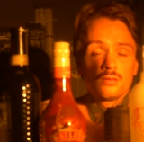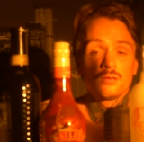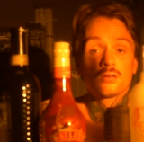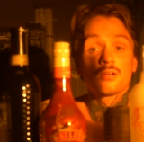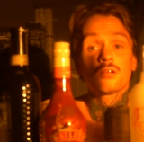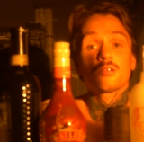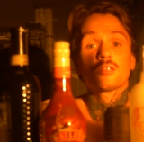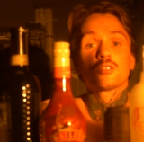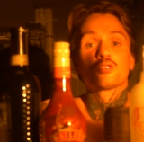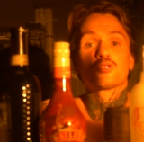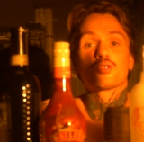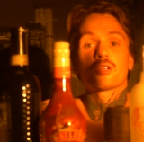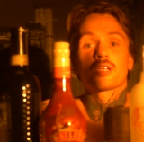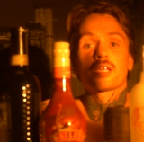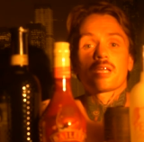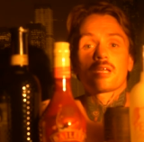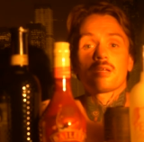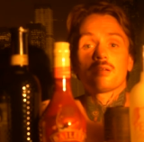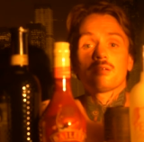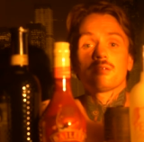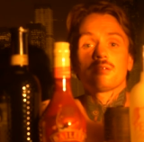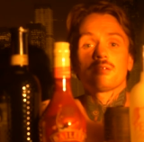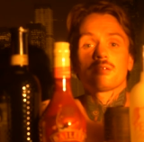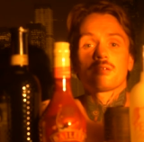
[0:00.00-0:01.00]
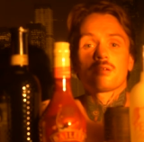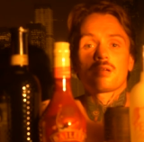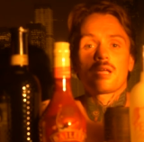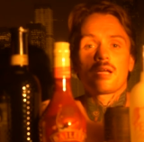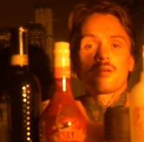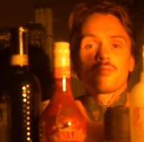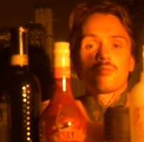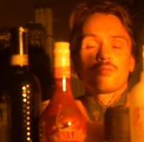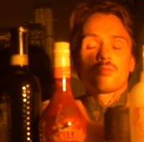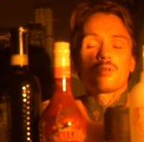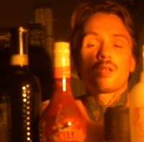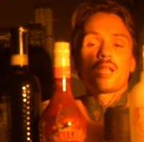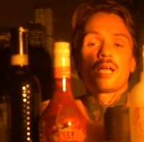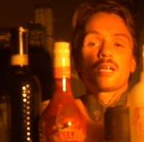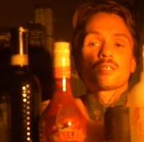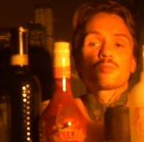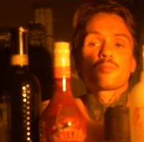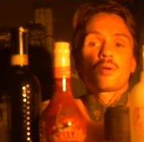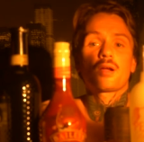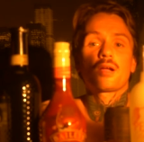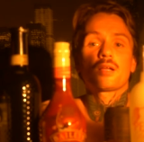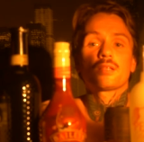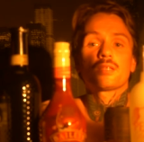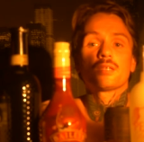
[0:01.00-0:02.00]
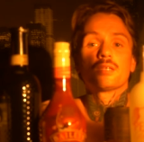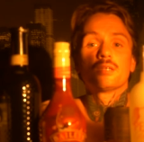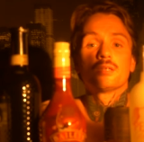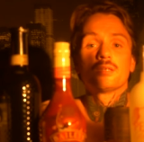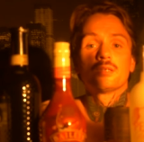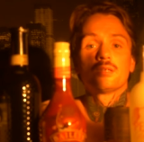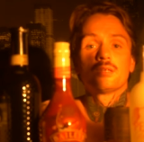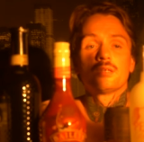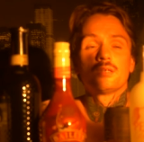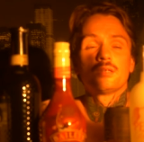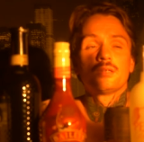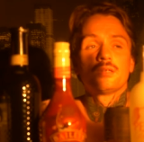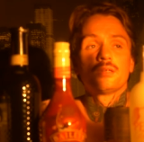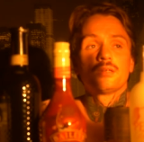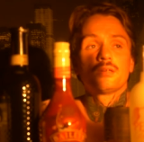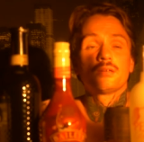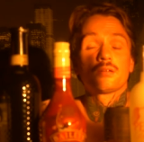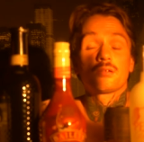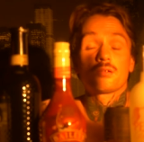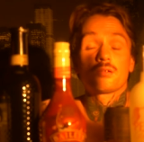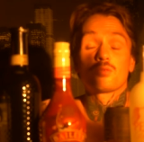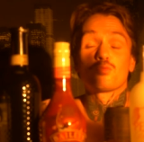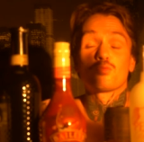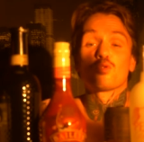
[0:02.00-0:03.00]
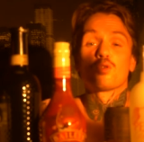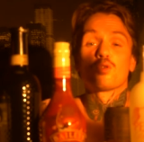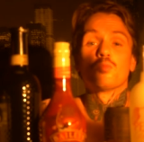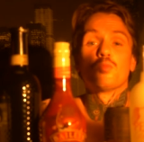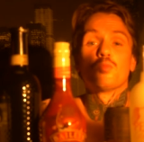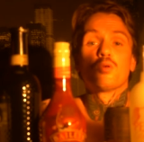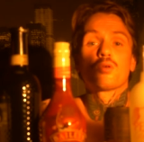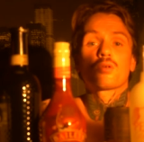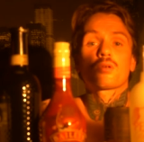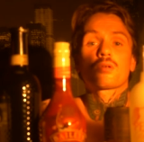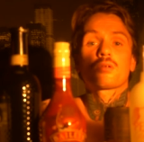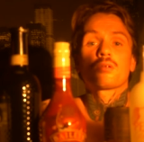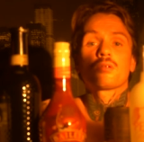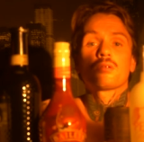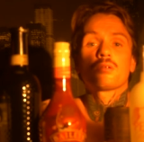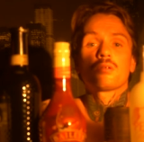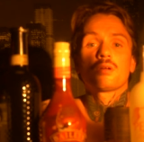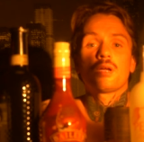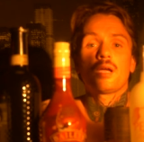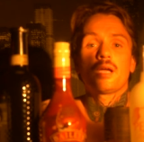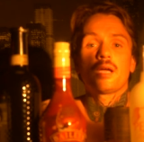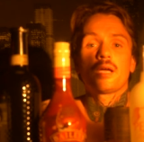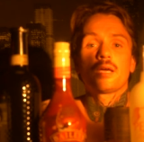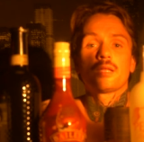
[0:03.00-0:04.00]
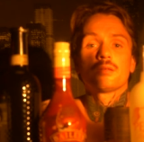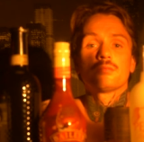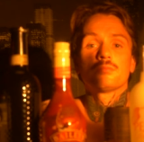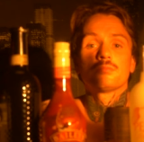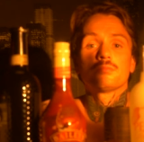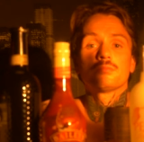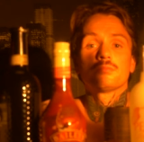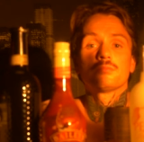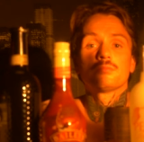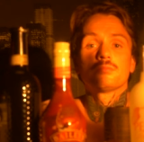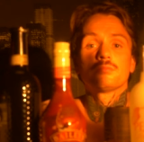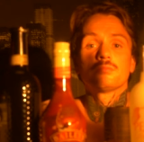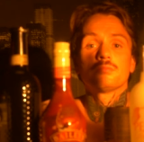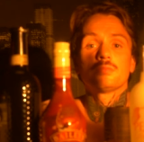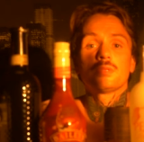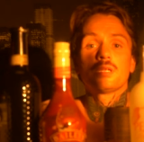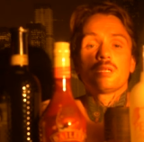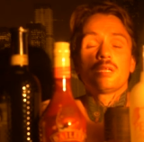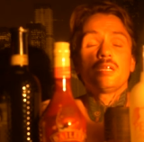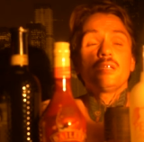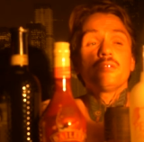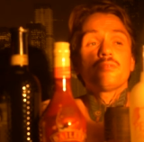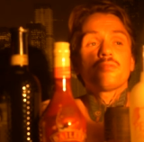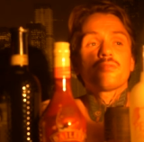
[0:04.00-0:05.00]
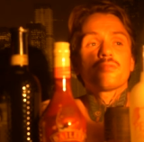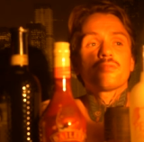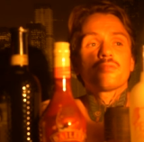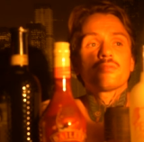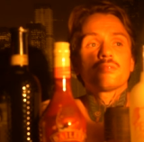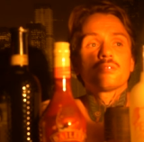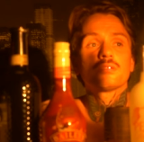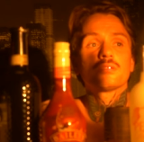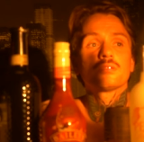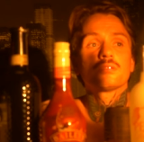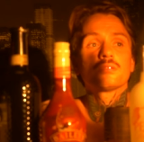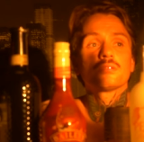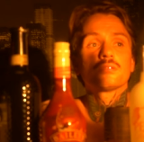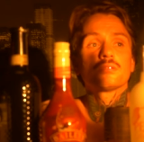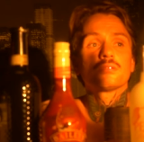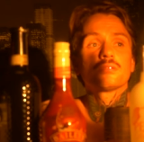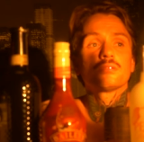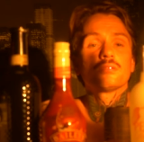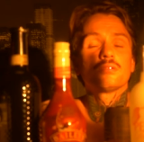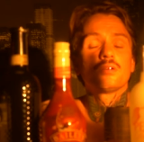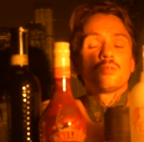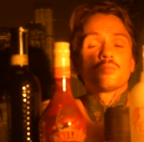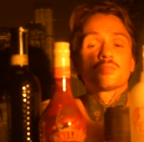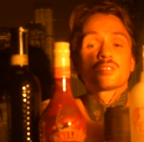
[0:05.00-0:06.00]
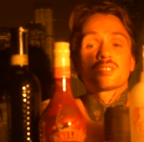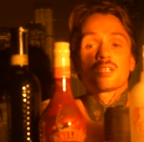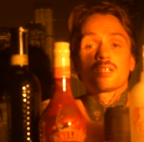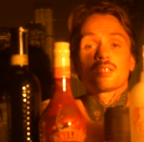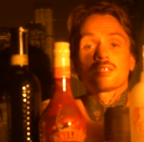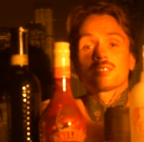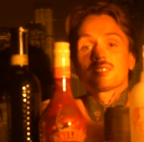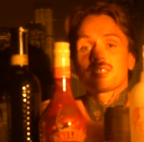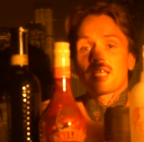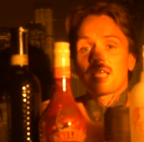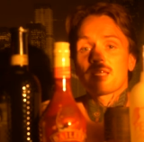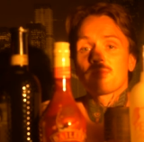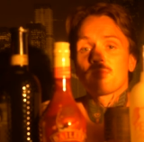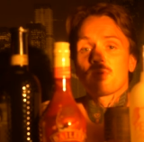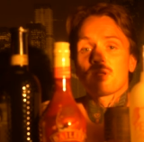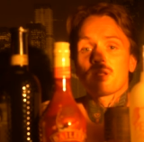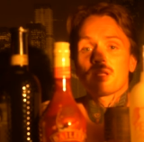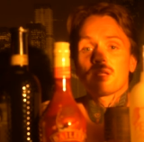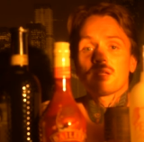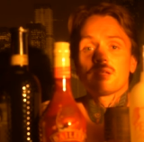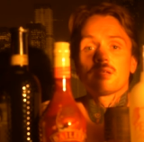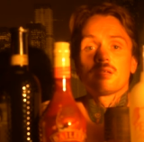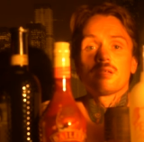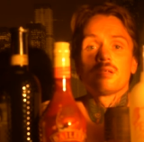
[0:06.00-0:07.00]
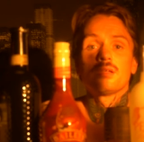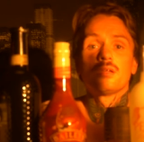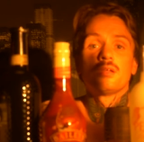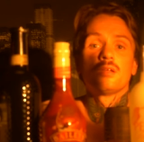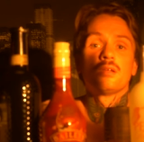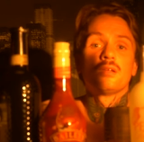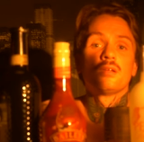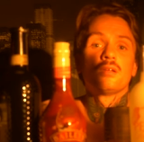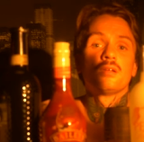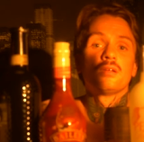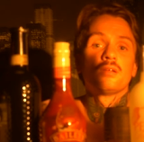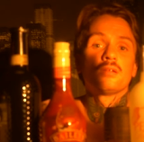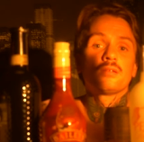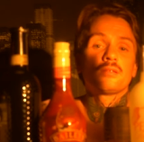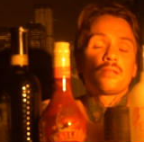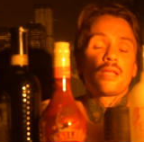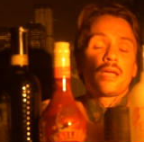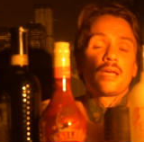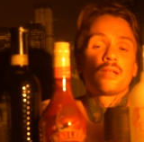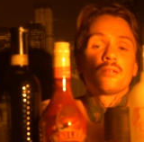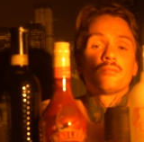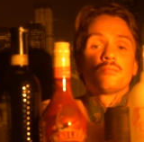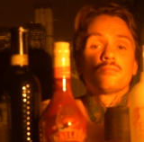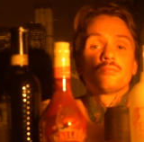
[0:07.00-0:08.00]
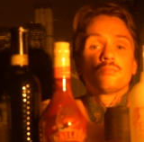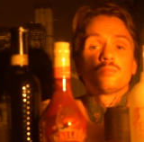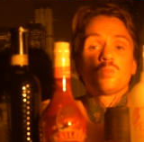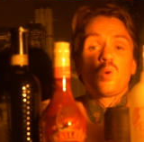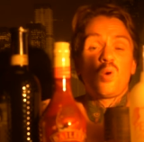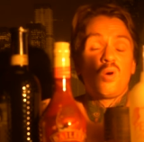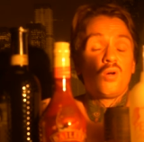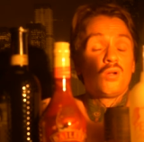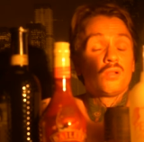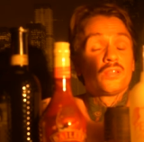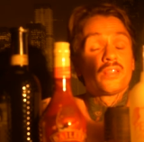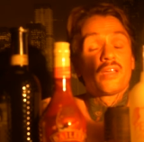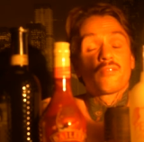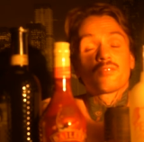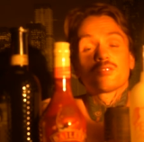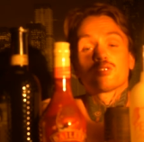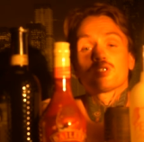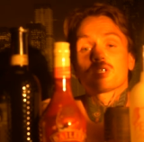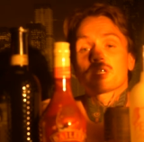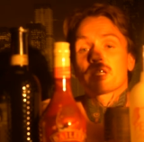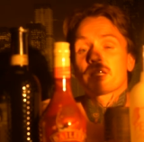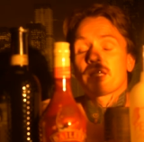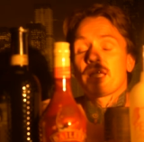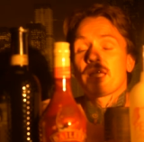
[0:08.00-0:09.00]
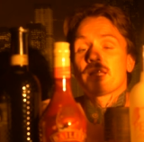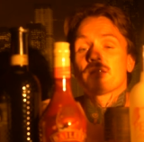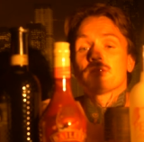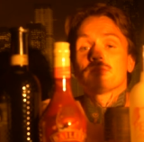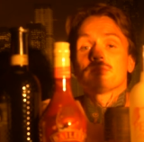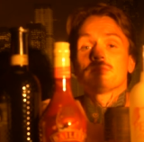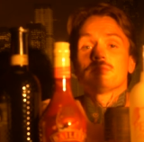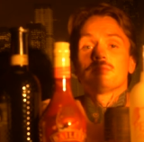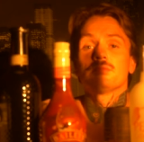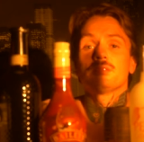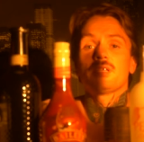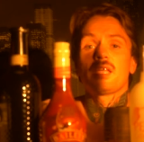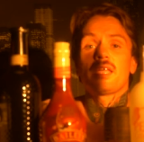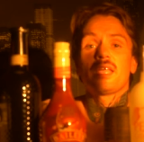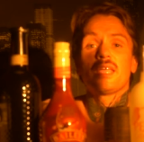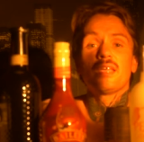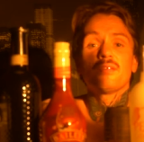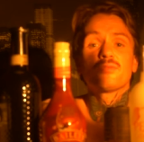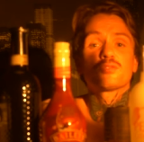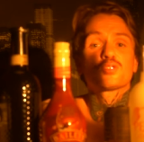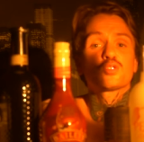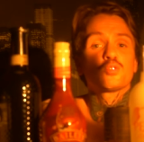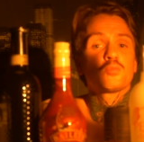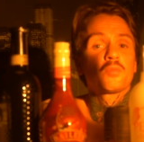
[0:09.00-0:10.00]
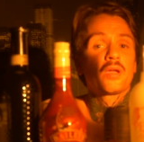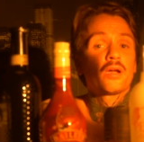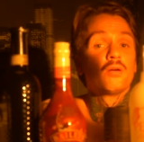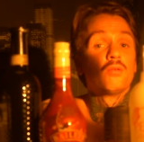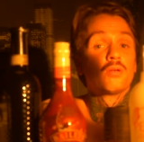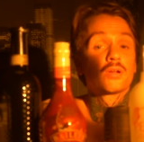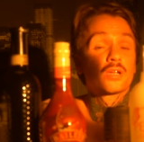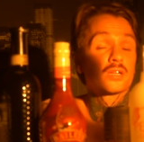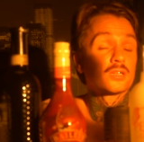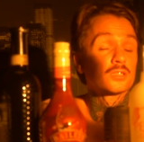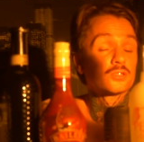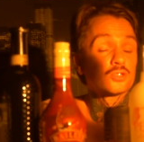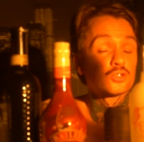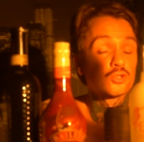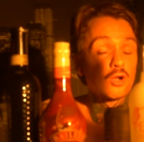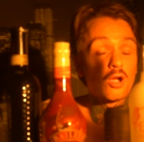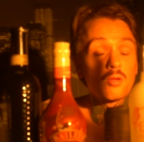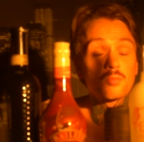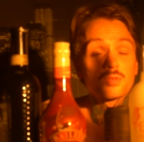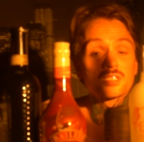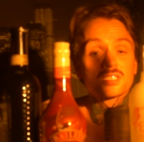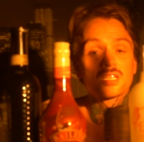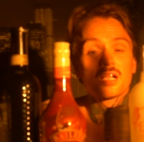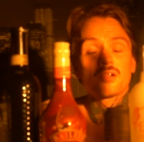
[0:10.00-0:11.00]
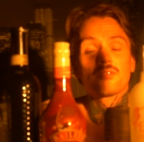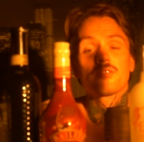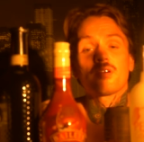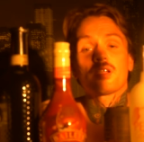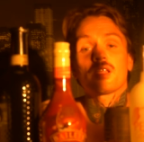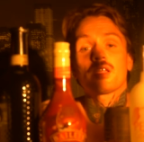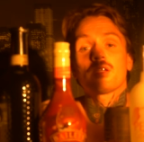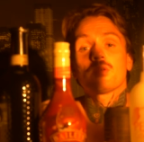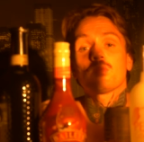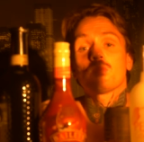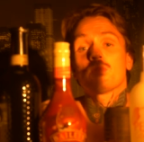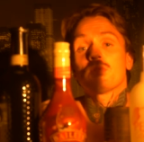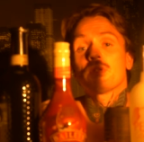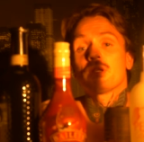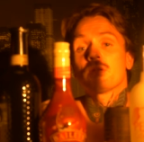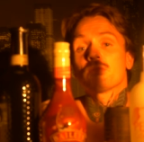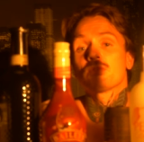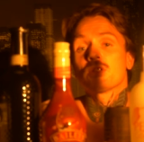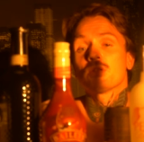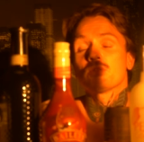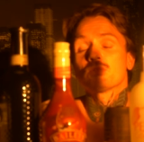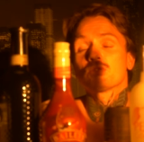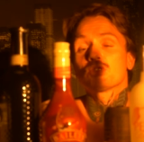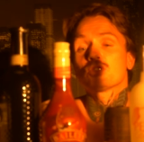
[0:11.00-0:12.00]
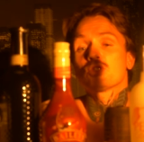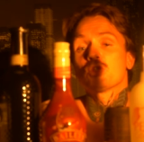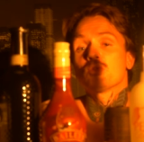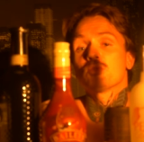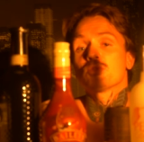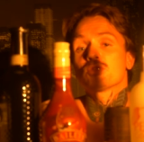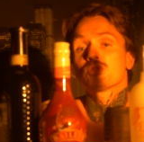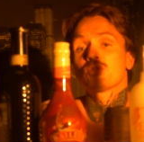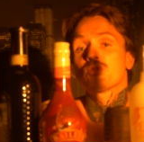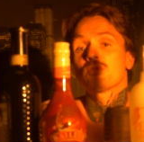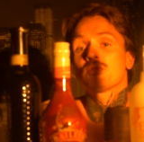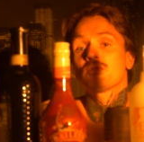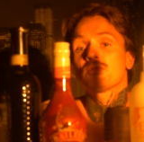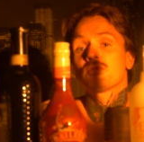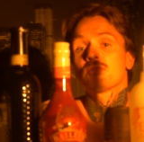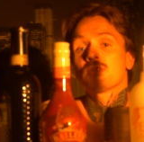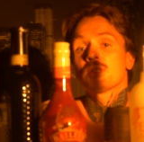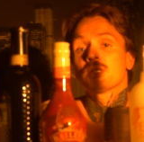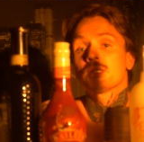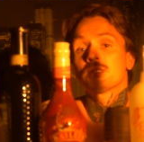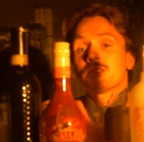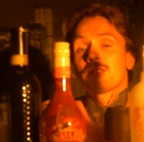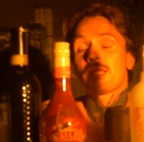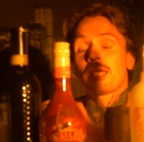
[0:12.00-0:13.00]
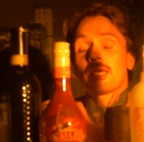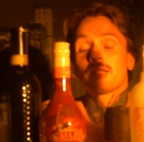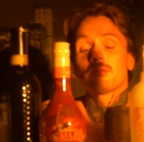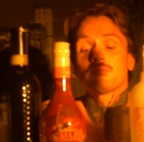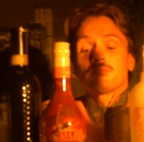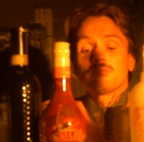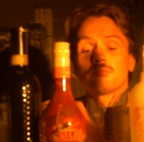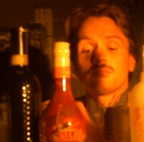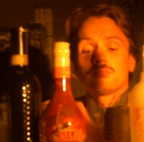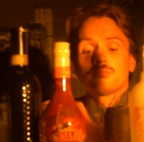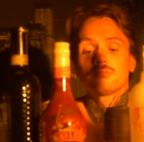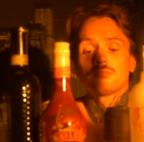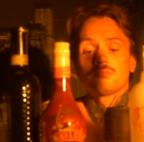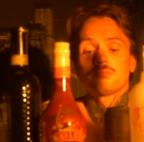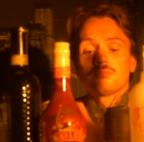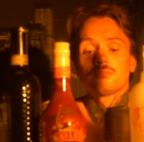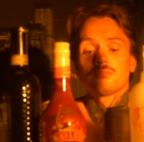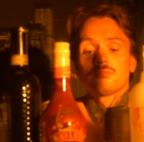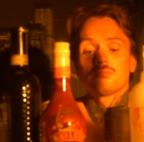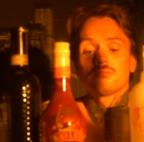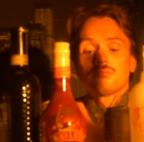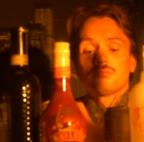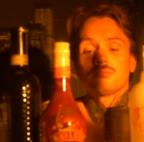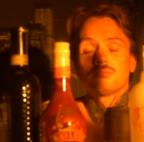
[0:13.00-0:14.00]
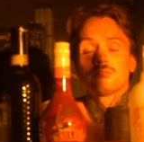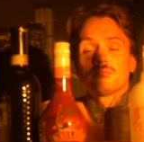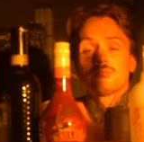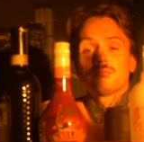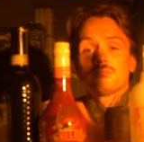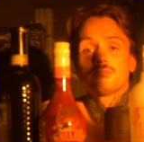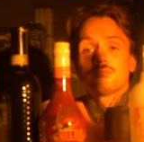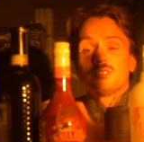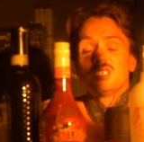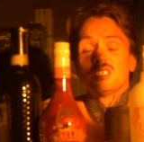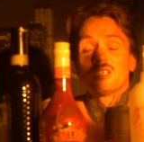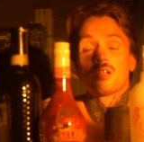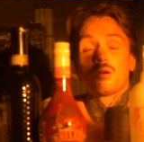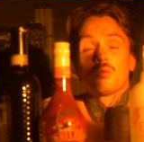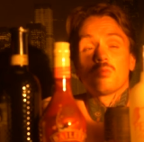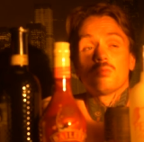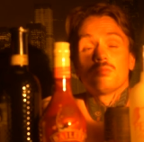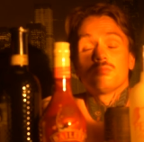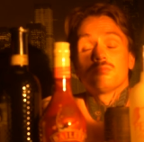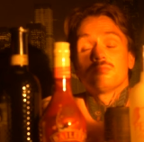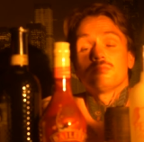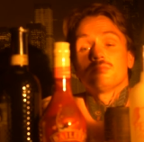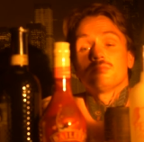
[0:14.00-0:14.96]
I'm gonna drink it. I'm gonna have one last party. I'm gonna run amok. And if I'm still the same way, then I'll never drink again. If somehow I can enjoy myself on it without doing stupid stuff, then you know